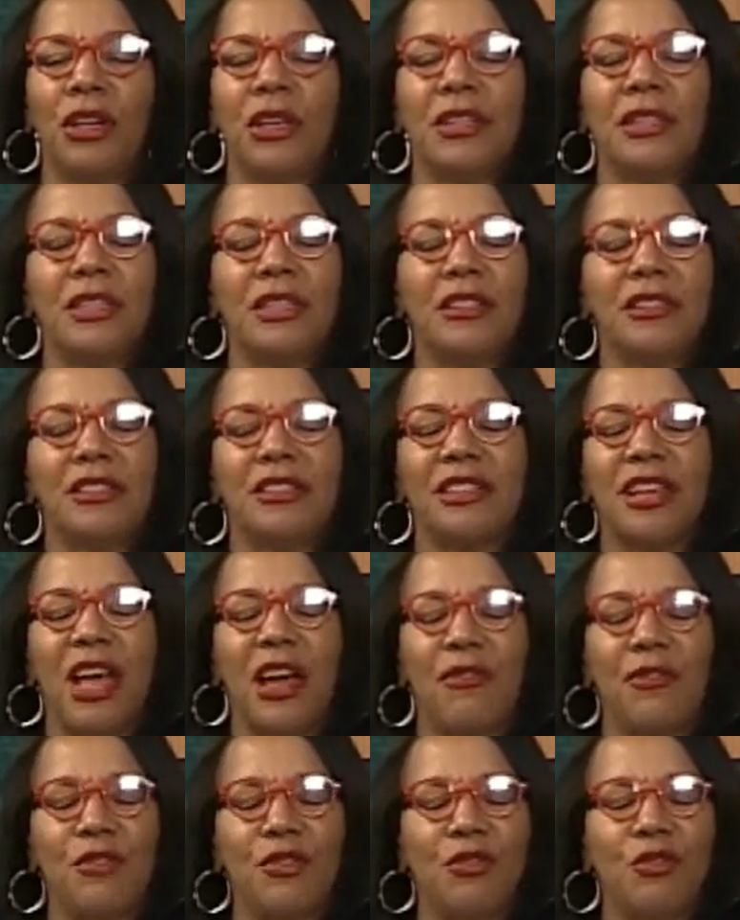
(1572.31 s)
niece,
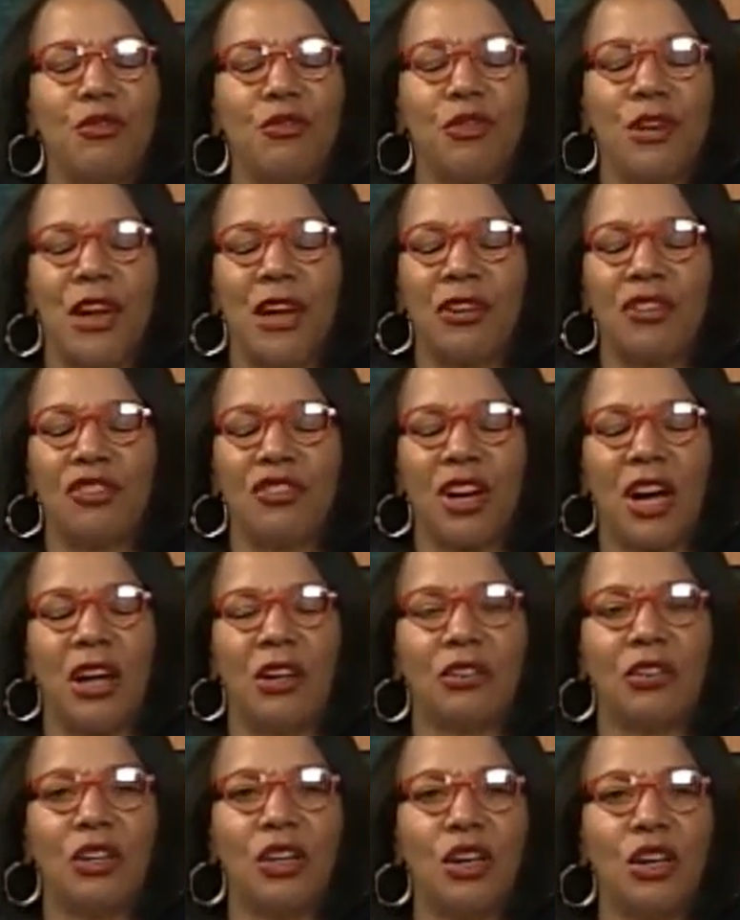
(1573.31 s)
nephew,
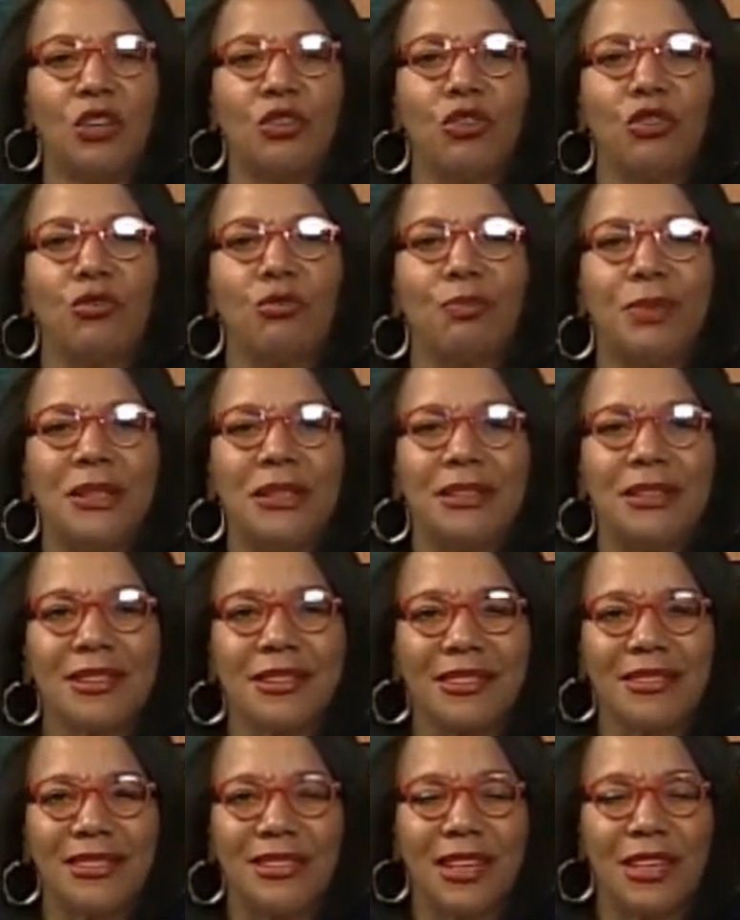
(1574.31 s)
grandchild to be
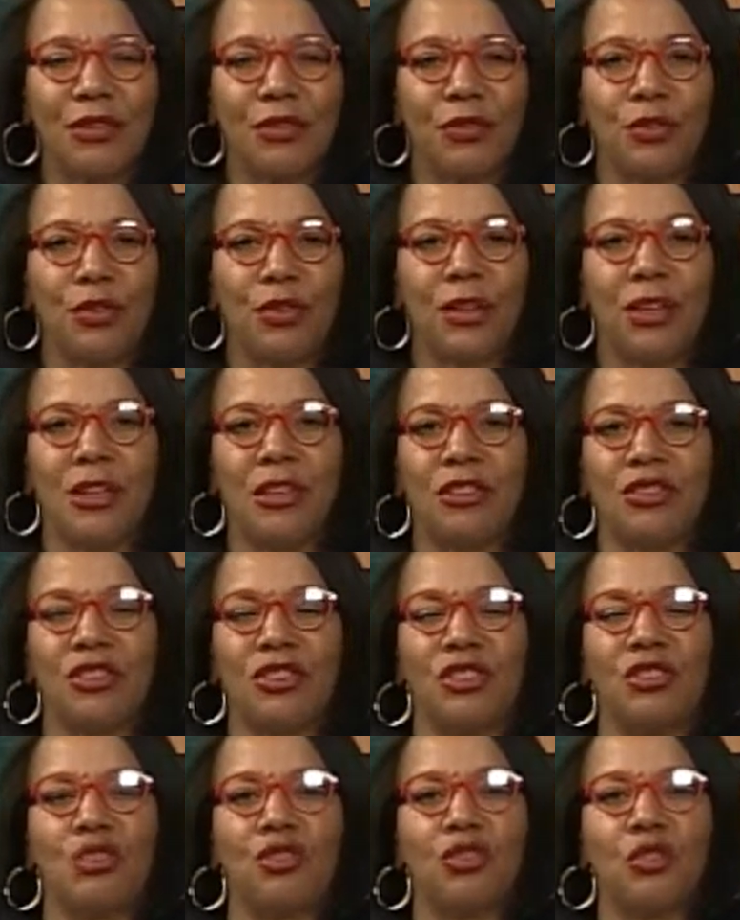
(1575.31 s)
successful, and it's
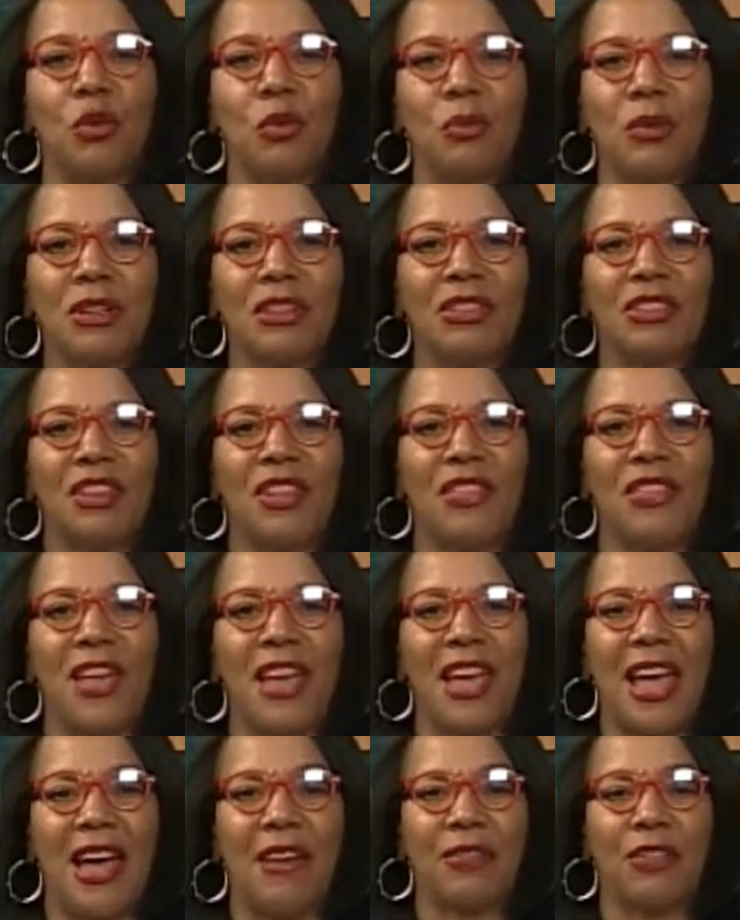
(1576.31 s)
just so much that
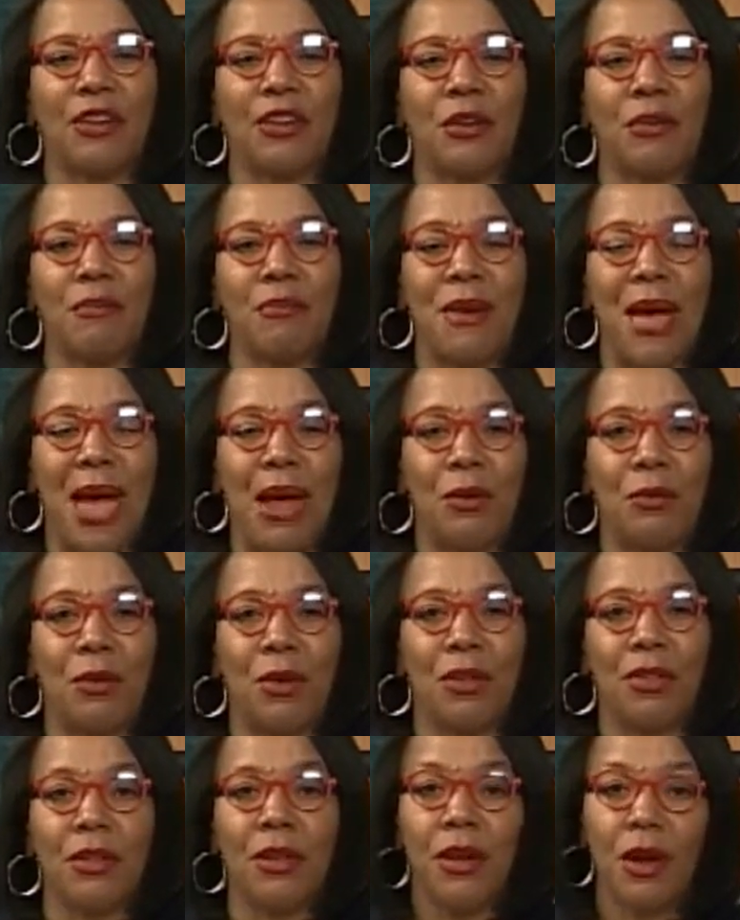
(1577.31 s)
they have to combat
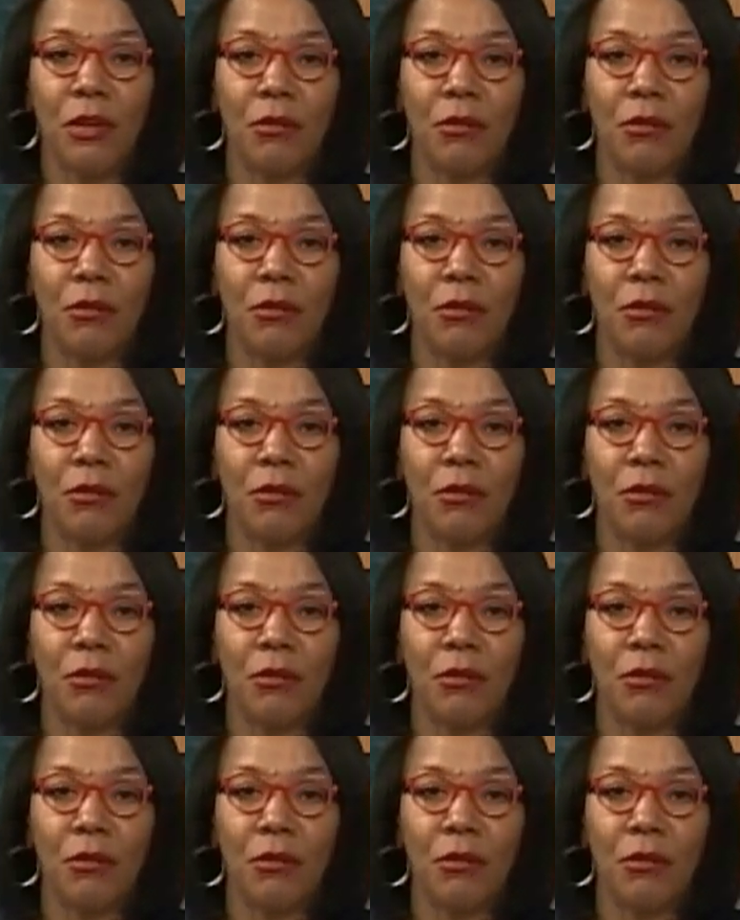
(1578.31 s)
with,